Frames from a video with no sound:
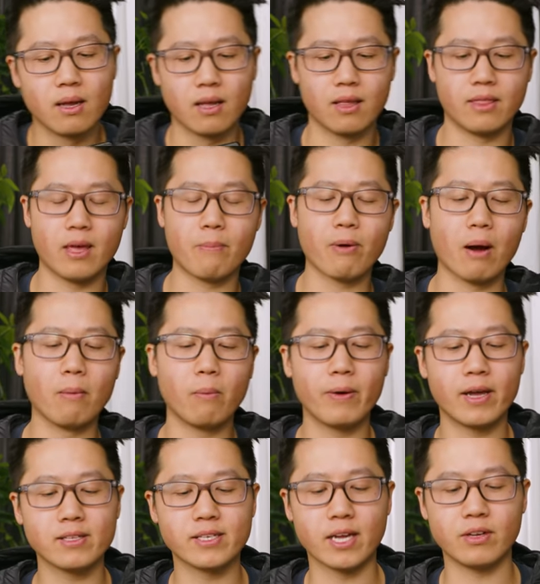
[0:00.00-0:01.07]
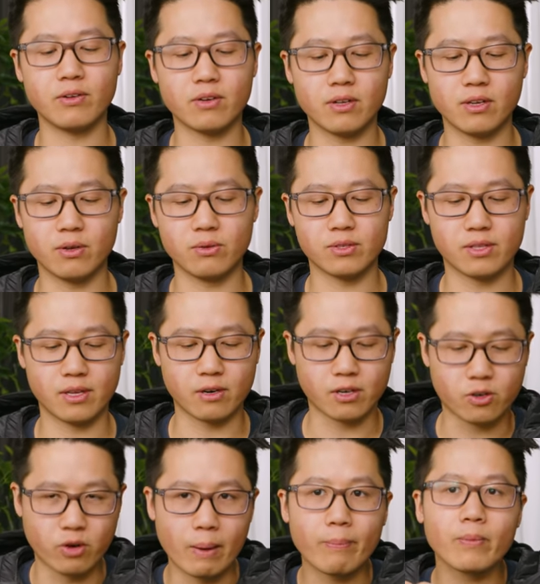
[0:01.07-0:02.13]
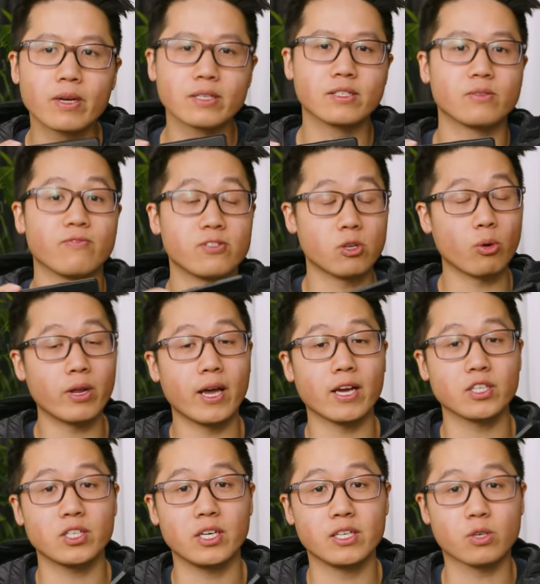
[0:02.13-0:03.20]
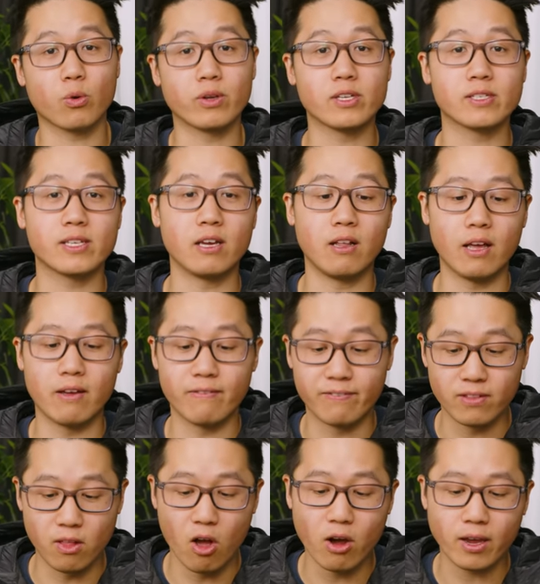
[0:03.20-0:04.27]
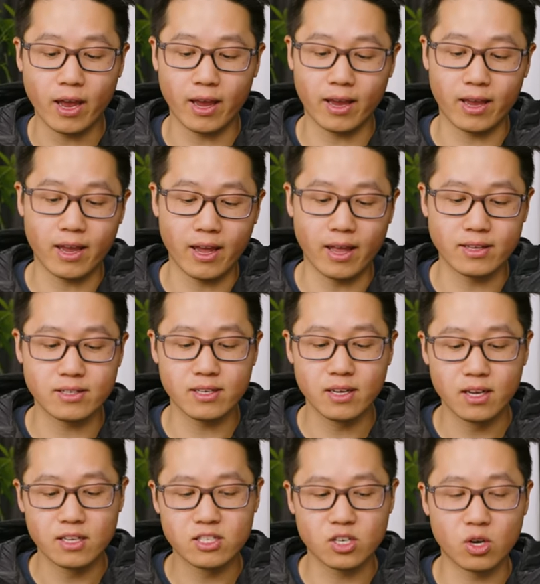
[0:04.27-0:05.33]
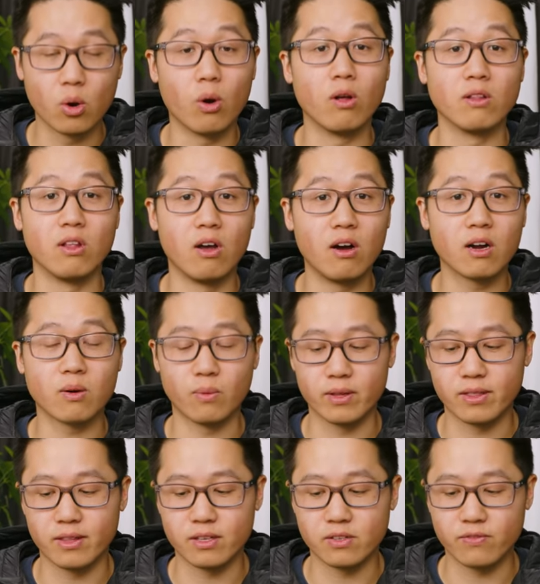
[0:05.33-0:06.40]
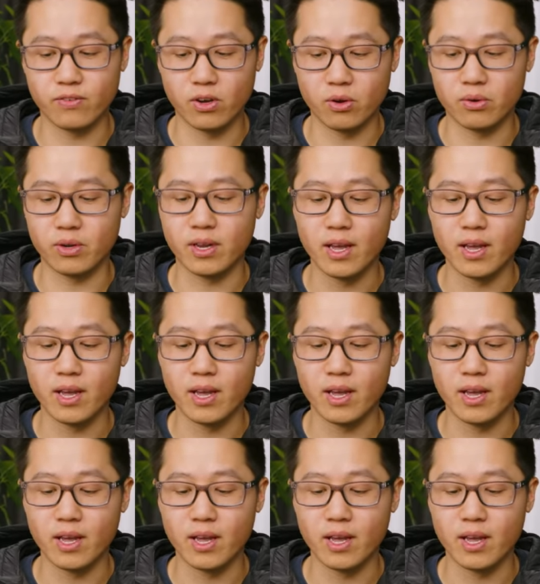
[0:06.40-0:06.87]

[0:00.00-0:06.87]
They probably intend you to use their grip, because Sony actually is going to sell a vlogging kit to go along with this phone.